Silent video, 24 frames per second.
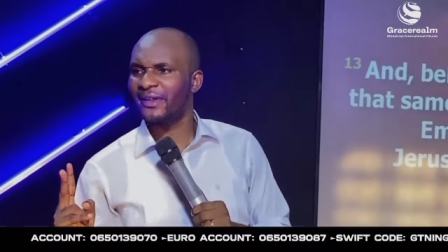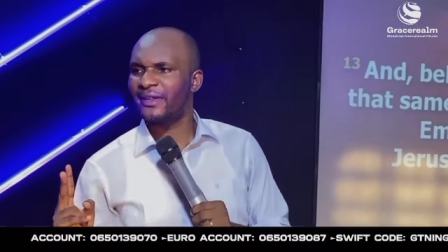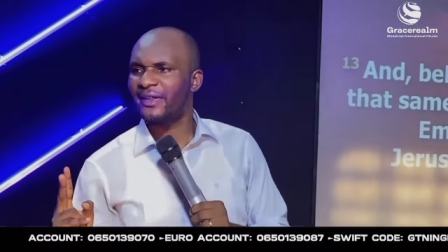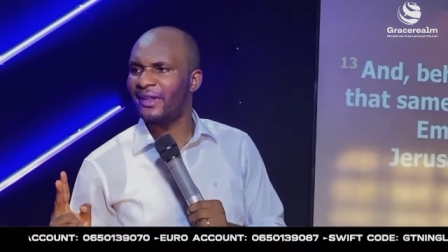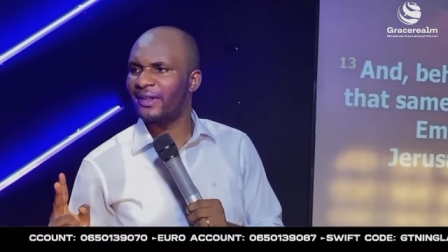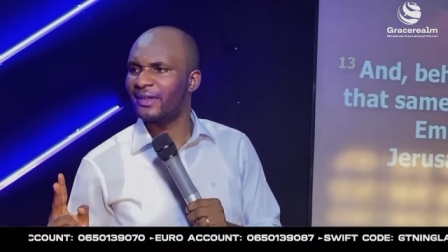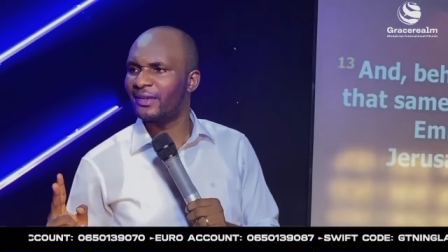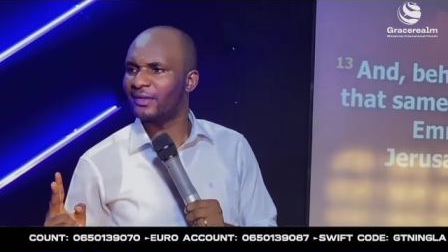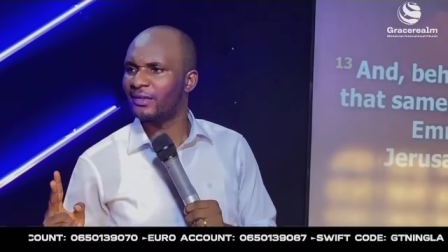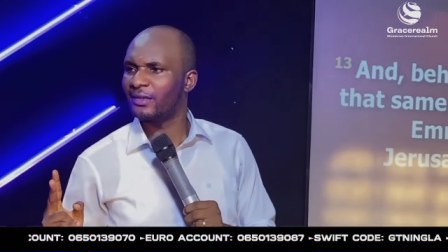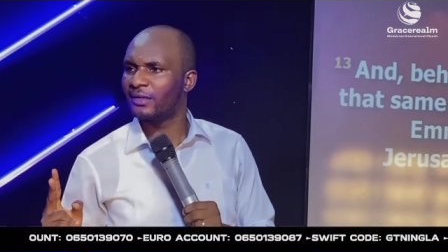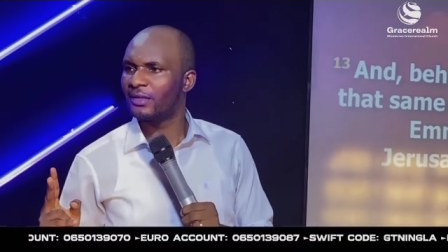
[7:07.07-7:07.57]

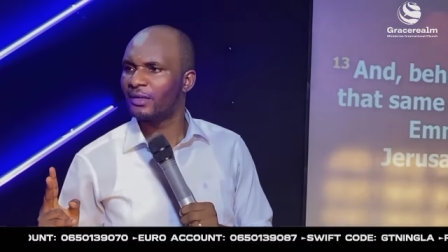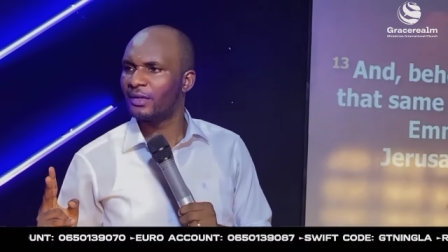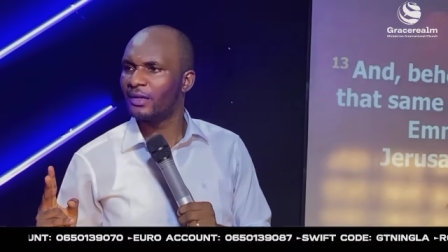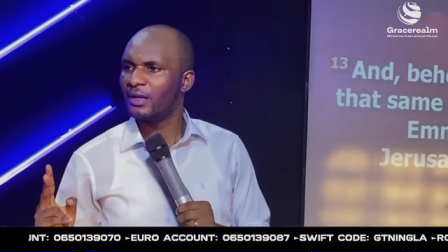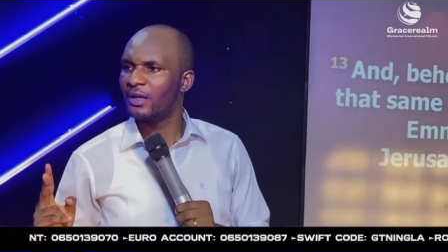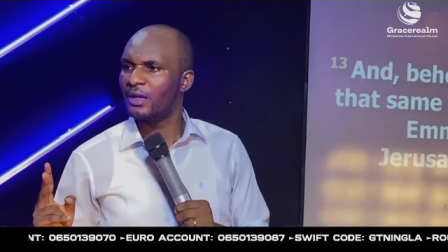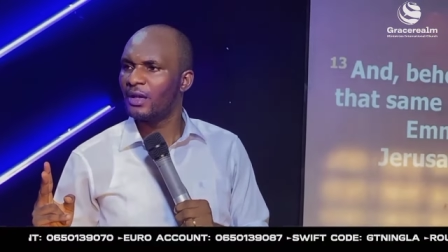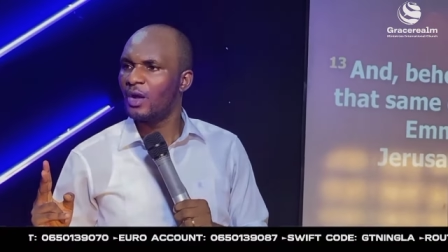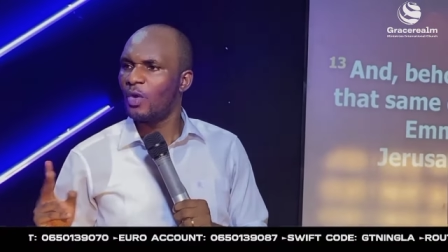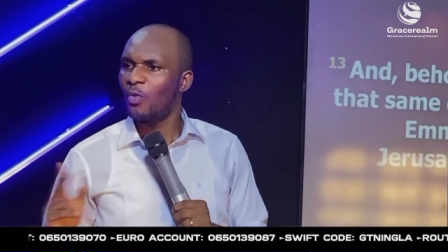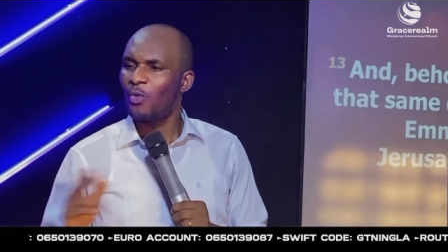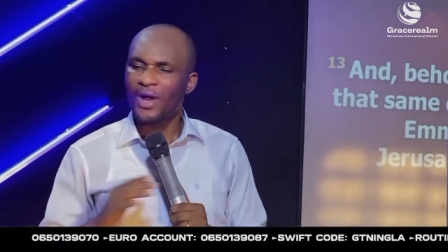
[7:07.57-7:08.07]
again.
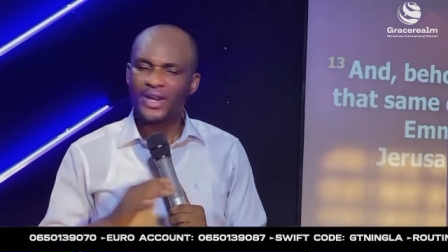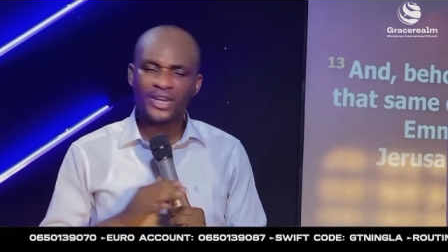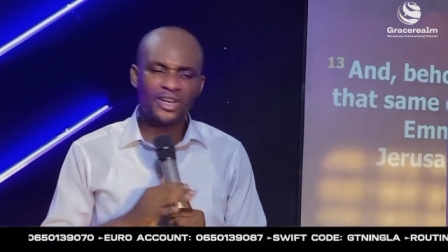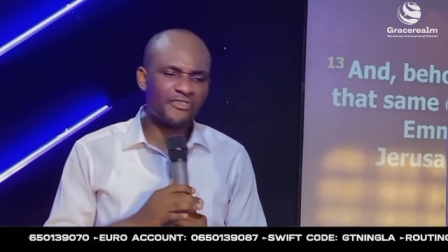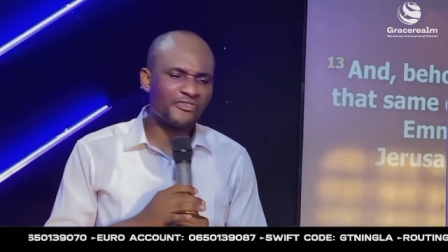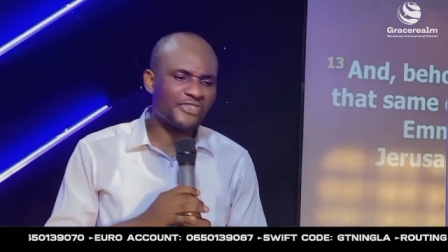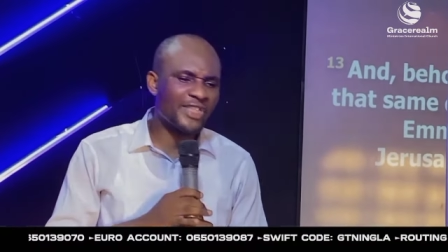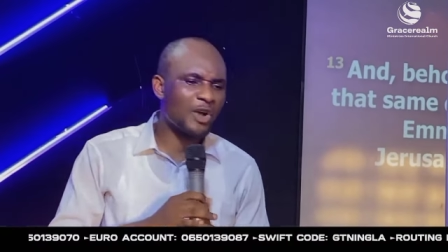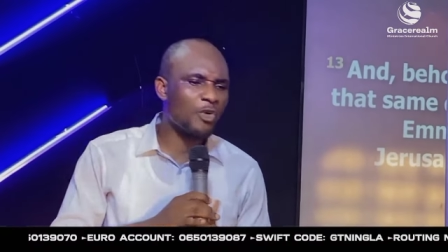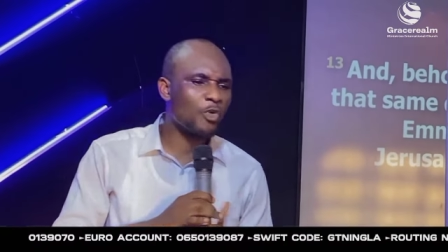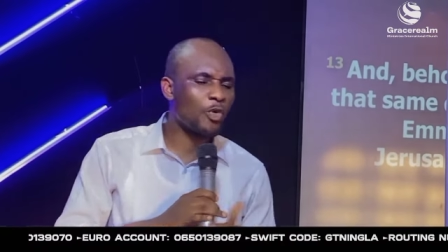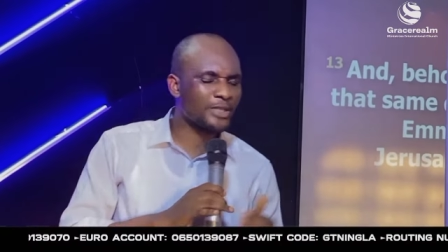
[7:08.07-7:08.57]
One
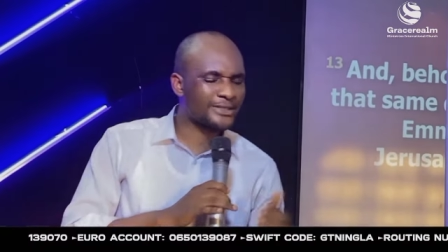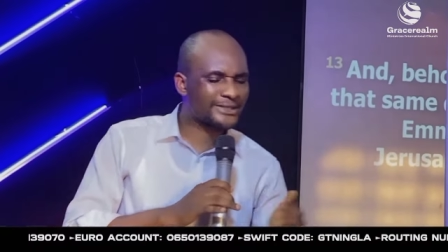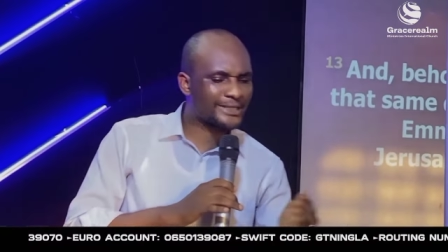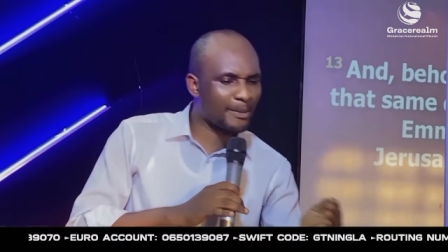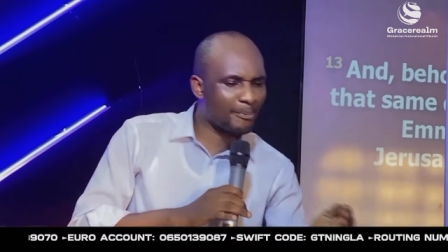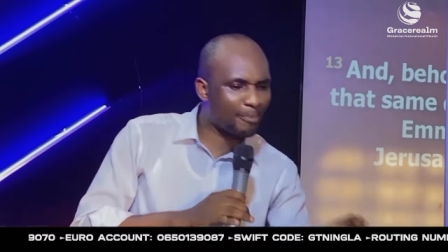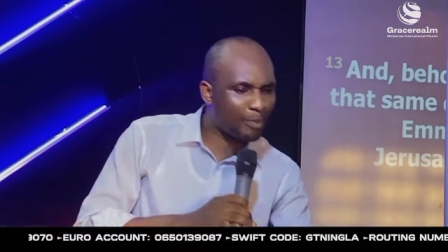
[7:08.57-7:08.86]
of them was the